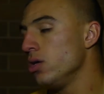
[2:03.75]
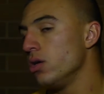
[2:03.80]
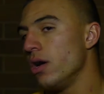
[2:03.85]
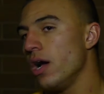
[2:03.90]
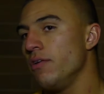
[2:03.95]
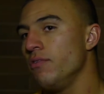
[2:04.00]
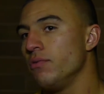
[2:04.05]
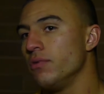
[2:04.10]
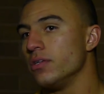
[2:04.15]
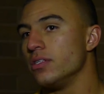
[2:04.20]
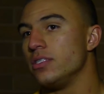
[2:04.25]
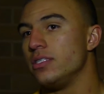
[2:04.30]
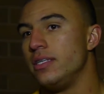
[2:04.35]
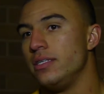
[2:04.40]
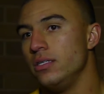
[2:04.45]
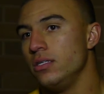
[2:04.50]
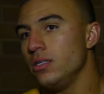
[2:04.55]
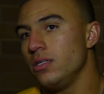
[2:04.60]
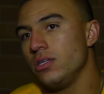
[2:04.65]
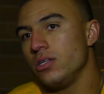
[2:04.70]
You know, everyone's
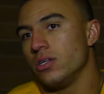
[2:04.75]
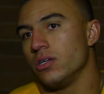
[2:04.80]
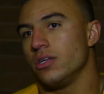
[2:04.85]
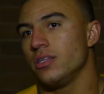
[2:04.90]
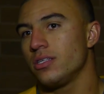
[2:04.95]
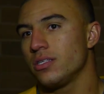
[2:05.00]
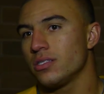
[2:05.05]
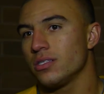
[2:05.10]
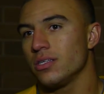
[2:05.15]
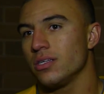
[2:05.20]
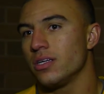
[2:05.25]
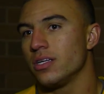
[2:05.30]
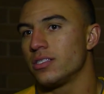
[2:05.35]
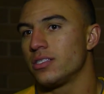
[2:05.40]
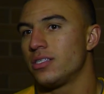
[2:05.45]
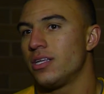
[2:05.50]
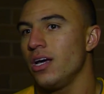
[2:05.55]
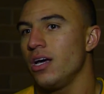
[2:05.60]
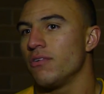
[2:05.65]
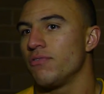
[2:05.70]
you know it's
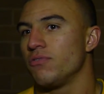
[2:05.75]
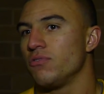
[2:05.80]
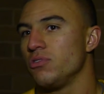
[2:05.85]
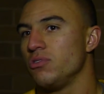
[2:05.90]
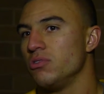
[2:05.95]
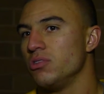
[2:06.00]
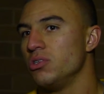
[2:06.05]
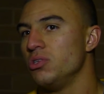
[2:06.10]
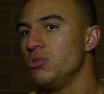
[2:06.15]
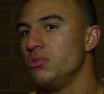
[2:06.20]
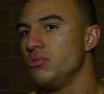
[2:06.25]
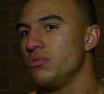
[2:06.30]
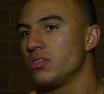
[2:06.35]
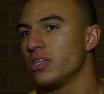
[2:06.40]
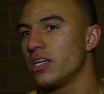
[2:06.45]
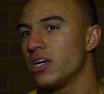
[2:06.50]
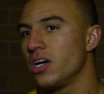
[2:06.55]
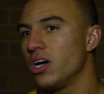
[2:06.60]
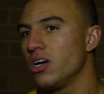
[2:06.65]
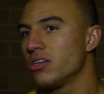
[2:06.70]
it's tough when you lose.
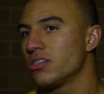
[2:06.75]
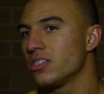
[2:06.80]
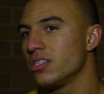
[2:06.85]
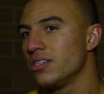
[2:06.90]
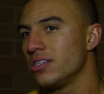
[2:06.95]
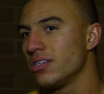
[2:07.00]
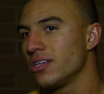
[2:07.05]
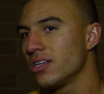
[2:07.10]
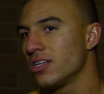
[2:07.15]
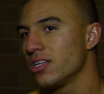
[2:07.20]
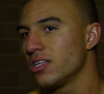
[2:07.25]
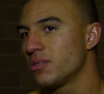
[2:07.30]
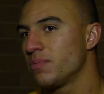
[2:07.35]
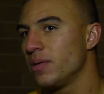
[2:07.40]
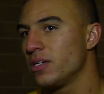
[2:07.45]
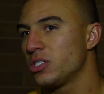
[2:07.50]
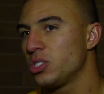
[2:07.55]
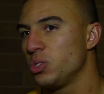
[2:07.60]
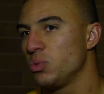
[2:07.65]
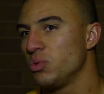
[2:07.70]
It hurts, and
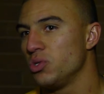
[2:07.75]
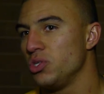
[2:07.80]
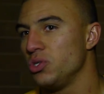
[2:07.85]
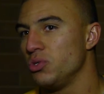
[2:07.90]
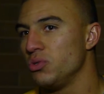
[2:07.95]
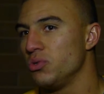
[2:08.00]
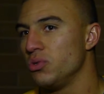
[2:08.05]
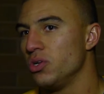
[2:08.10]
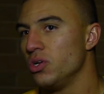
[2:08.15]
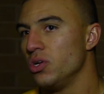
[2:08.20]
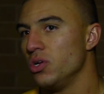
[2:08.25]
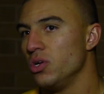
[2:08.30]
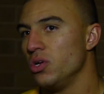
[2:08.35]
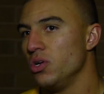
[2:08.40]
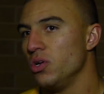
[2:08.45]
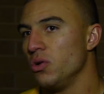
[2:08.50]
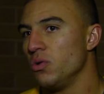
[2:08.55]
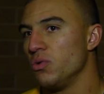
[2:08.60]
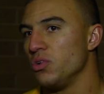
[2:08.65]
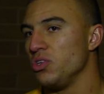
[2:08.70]
especially when you
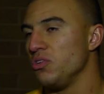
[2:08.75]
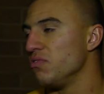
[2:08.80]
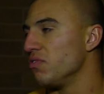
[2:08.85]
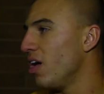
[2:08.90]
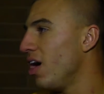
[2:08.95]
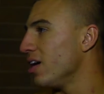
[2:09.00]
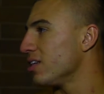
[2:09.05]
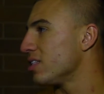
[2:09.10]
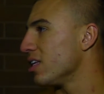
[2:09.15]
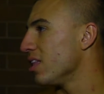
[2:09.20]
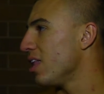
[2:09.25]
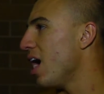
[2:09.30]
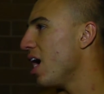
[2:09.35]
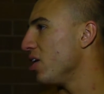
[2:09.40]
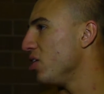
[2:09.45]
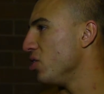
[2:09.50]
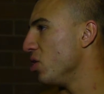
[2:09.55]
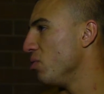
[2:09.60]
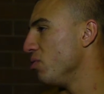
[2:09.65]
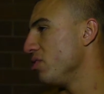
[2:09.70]
when you've lost a
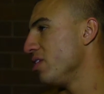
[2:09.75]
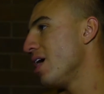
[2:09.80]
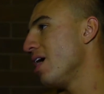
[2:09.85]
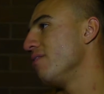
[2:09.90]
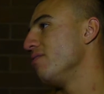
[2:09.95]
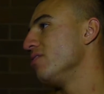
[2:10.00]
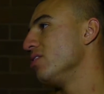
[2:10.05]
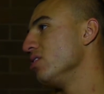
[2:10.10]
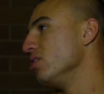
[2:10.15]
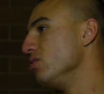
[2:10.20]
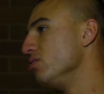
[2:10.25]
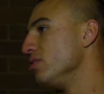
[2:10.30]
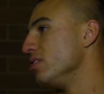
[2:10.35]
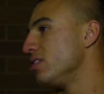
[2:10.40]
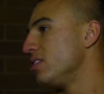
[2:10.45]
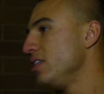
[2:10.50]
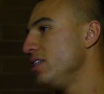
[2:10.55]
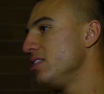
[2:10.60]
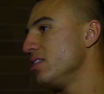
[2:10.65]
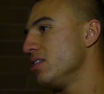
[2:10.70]
lot. You know, when you're having a
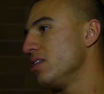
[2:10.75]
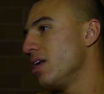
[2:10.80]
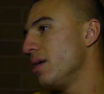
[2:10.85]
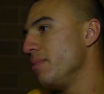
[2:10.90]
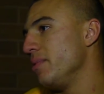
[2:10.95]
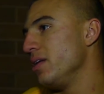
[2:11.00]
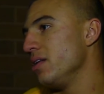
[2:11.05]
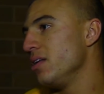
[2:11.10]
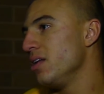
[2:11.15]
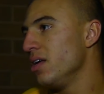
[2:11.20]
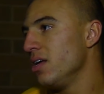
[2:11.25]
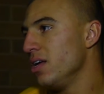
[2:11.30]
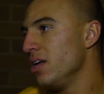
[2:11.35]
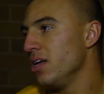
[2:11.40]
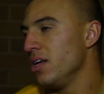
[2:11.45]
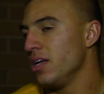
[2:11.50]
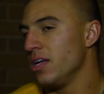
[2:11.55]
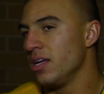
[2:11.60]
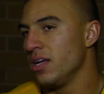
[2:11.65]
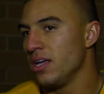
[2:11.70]
losing season. I mean.
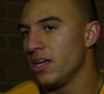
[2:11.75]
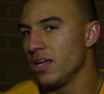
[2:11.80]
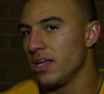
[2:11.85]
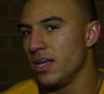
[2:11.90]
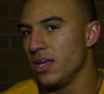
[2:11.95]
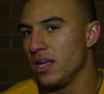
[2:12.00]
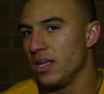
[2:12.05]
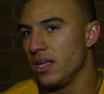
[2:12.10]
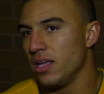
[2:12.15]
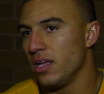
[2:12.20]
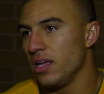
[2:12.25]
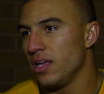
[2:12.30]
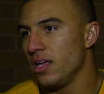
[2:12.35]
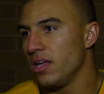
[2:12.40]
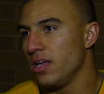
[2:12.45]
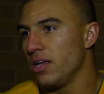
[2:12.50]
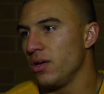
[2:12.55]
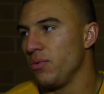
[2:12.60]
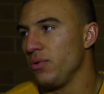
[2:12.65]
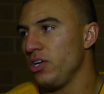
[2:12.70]

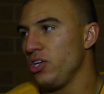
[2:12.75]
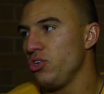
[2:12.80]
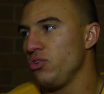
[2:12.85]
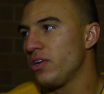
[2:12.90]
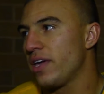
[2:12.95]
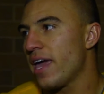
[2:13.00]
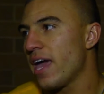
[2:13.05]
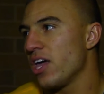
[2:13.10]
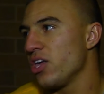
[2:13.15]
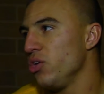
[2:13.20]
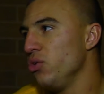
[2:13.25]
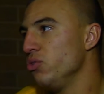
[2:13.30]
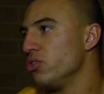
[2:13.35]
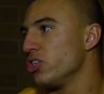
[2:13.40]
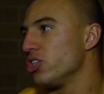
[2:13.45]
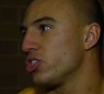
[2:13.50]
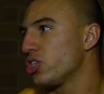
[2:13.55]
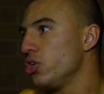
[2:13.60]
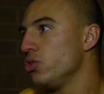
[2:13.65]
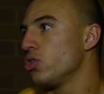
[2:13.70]
We, you can't
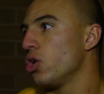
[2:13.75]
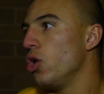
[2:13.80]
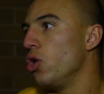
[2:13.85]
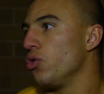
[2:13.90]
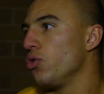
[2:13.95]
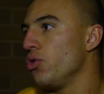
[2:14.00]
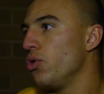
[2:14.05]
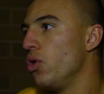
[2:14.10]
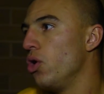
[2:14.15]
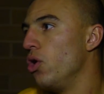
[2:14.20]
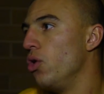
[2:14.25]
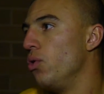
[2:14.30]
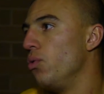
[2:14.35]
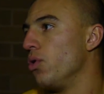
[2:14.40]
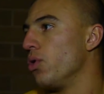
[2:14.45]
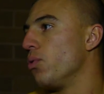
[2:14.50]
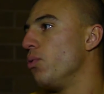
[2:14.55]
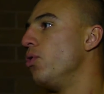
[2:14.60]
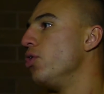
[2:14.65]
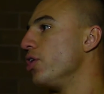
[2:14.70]
use excuse, oh, oh
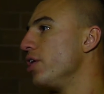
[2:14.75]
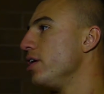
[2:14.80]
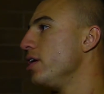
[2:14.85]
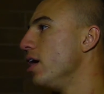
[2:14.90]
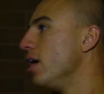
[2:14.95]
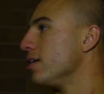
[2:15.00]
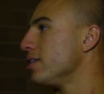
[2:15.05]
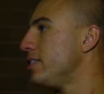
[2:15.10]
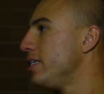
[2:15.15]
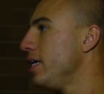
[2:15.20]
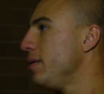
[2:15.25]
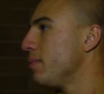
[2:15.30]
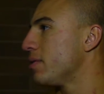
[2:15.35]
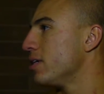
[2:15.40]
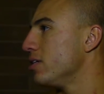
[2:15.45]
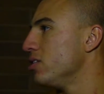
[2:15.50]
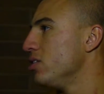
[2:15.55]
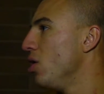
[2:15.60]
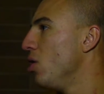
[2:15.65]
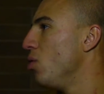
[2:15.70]
we're, we're a young team,
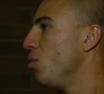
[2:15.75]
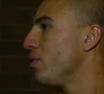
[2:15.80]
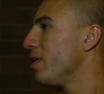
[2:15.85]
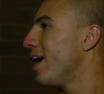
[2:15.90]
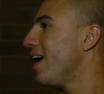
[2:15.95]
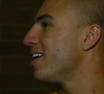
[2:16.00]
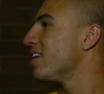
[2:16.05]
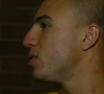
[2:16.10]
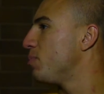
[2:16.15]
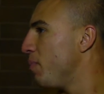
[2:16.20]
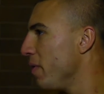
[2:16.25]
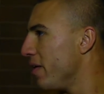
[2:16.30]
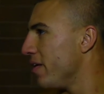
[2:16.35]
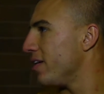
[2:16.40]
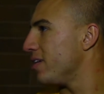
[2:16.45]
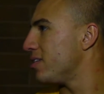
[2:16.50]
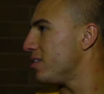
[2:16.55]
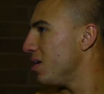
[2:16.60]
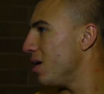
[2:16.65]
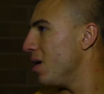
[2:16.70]
because no, we got
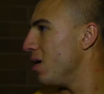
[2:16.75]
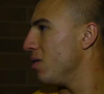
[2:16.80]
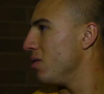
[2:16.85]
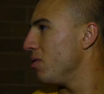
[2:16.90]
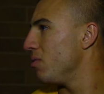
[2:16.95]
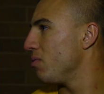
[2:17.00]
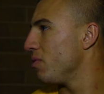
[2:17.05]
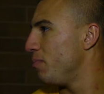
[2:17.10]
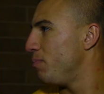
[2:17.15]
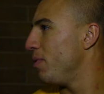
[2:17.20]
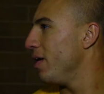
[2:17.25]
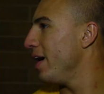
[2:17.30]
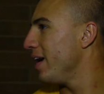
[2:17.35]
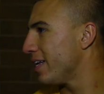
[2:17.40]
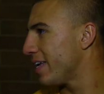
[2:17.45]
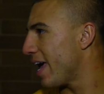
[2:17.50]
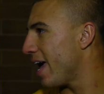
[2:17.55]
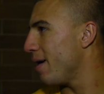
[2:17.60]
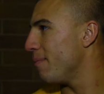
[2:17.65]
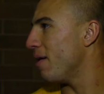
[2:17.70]
experience now. We
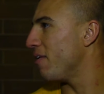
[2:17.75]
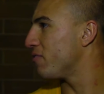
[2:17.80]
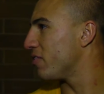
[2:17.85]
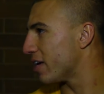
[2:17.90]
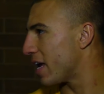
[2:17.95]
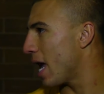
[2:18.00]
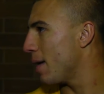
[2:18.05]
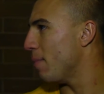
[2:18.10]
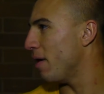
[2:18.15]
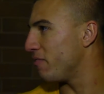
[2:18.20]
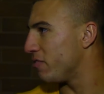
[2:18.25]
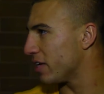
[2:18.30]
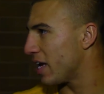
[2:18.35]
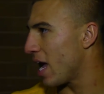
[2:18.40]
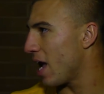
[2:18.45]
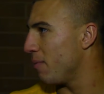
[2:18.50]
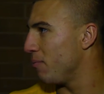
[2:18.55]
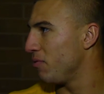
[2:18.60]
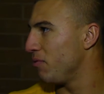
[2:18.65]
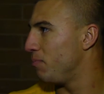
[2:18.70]
played game after game after game.